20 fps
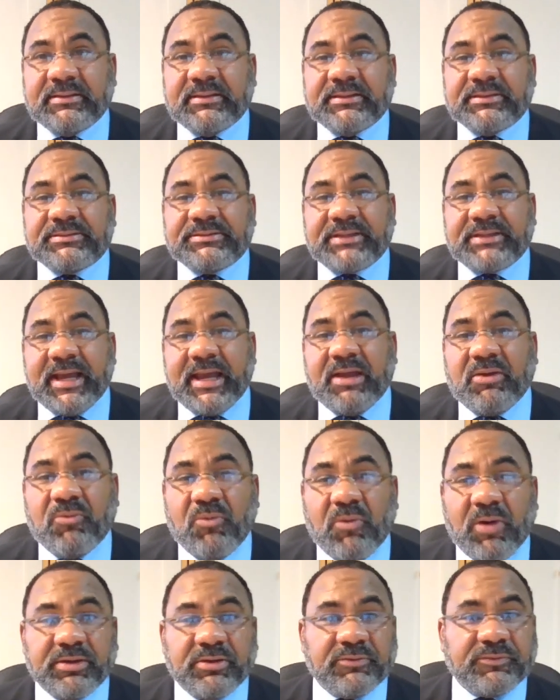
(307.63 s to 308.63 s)
saying
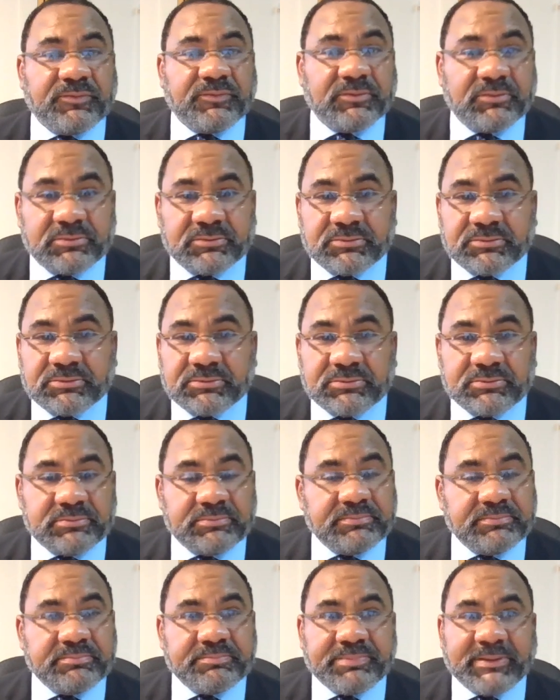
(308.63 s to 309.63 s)
wonderful
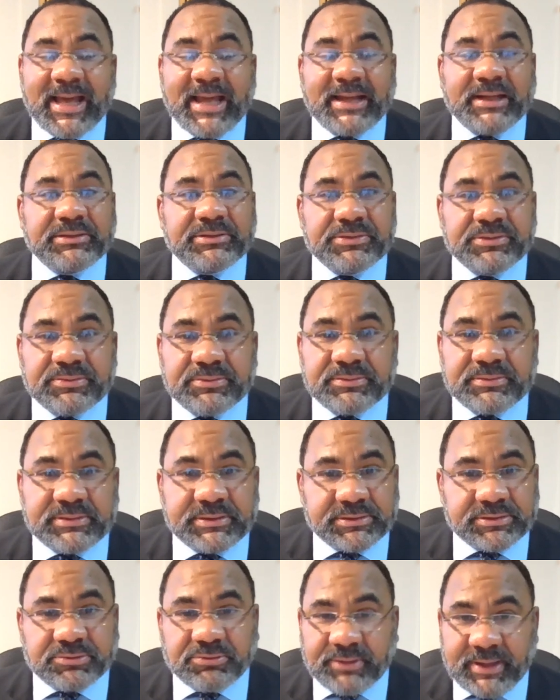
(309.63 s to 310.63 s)
platitudes
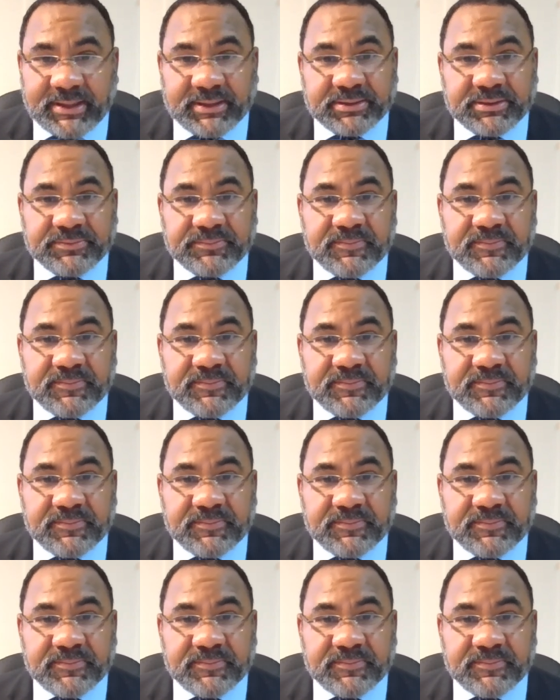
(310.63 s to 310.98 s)
is great,